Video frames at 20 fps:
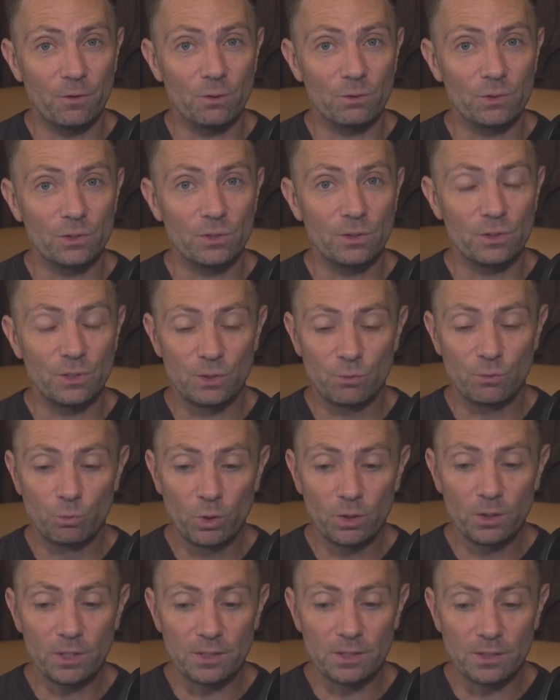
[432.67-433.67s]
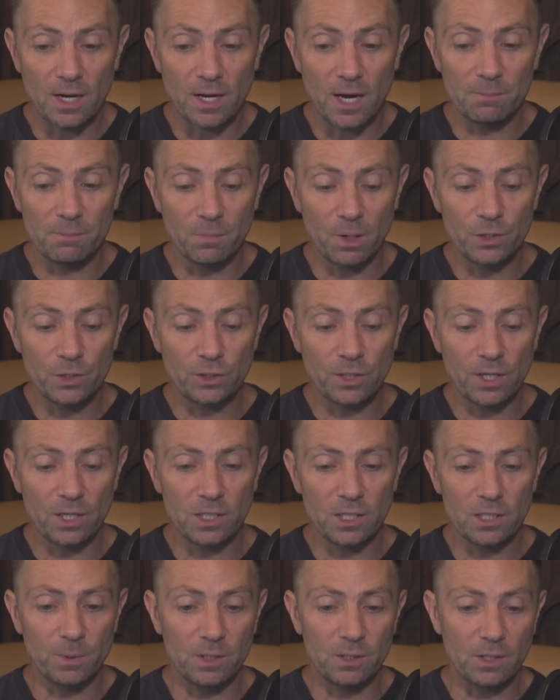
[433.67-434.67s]
folks. There's really not much that
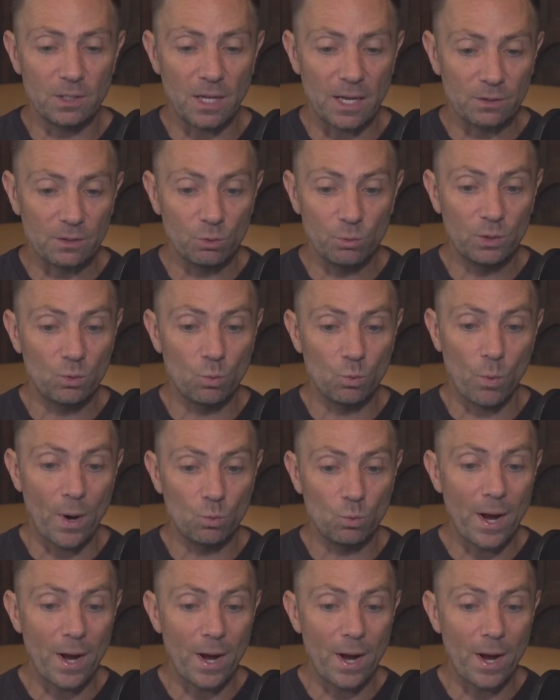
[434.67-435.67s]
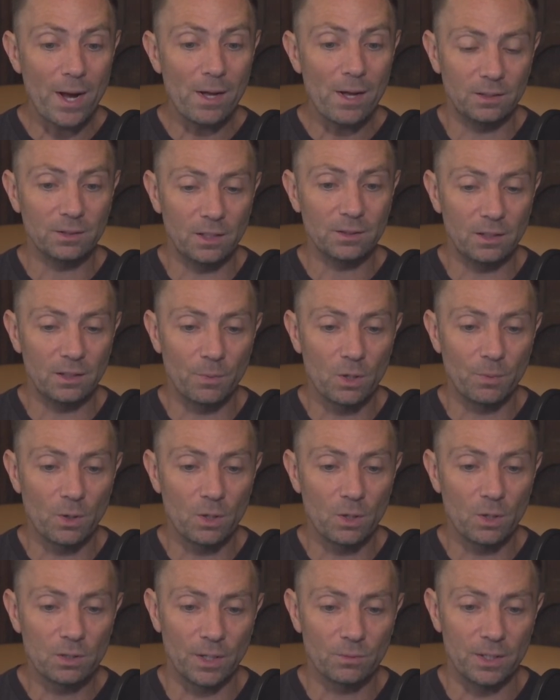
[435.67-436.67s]
has been doing well in, in the
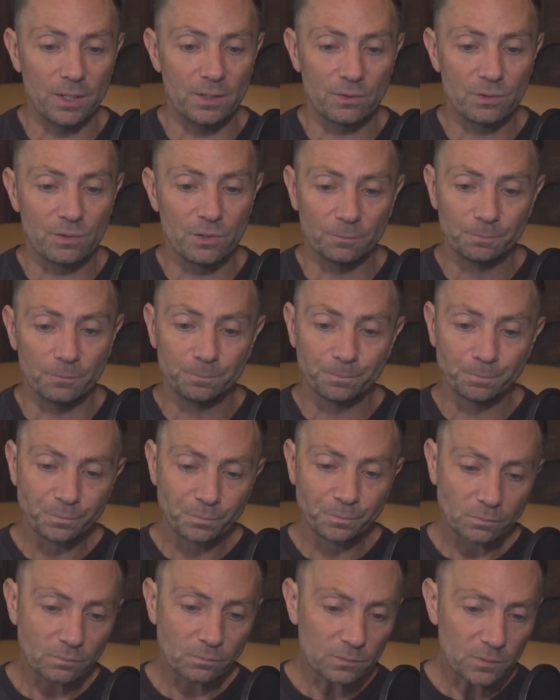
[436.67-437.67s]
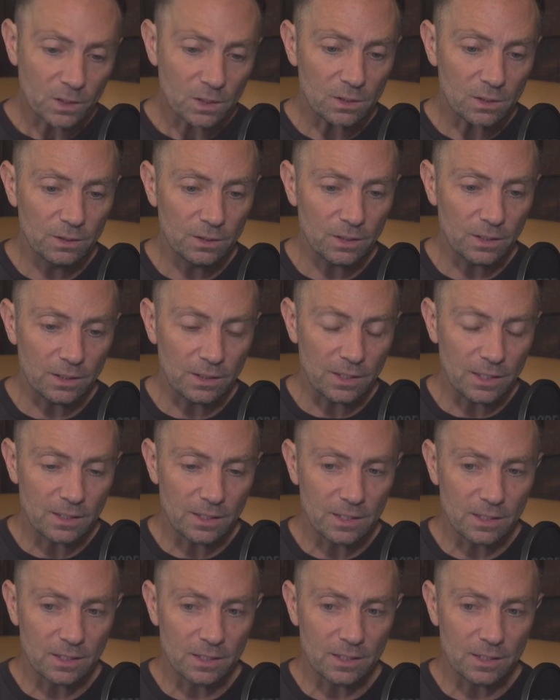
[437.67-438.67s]
market right now. So the,
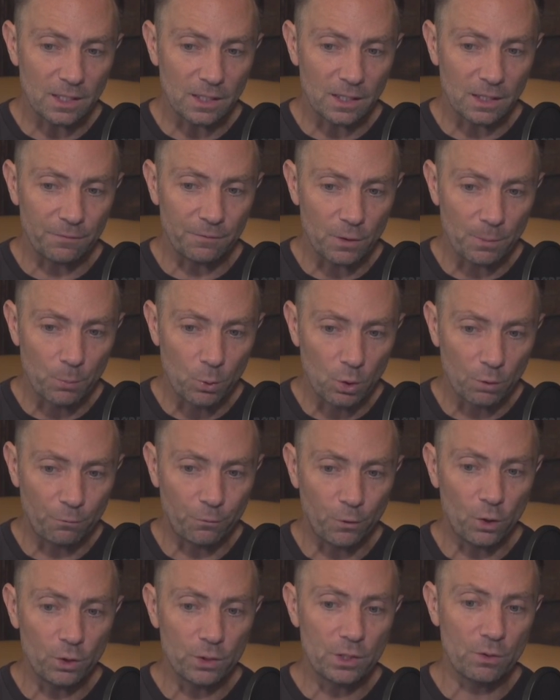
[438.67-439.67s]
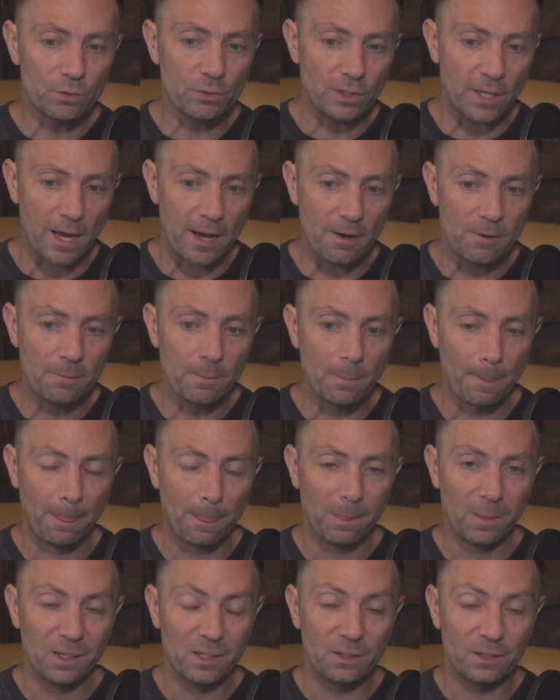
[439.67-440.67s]
the, if your portfolio's down,
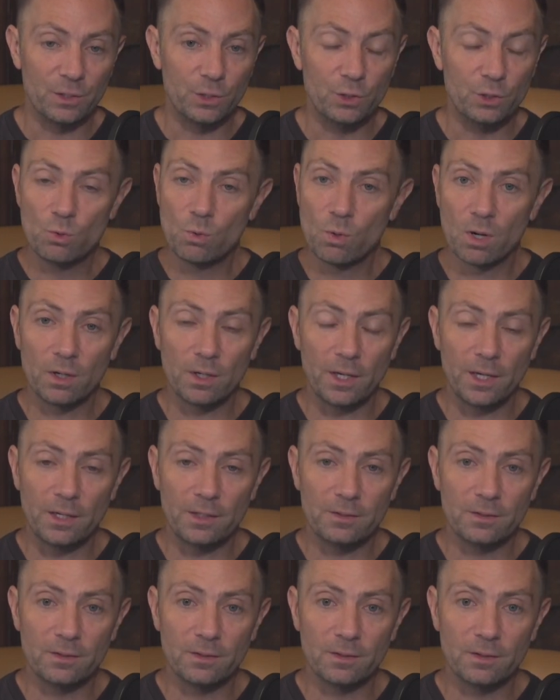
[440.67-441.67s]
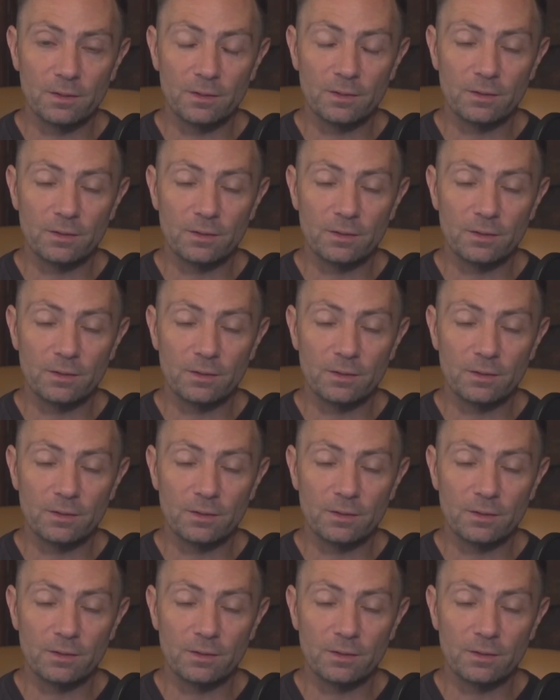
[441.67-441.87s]
you are in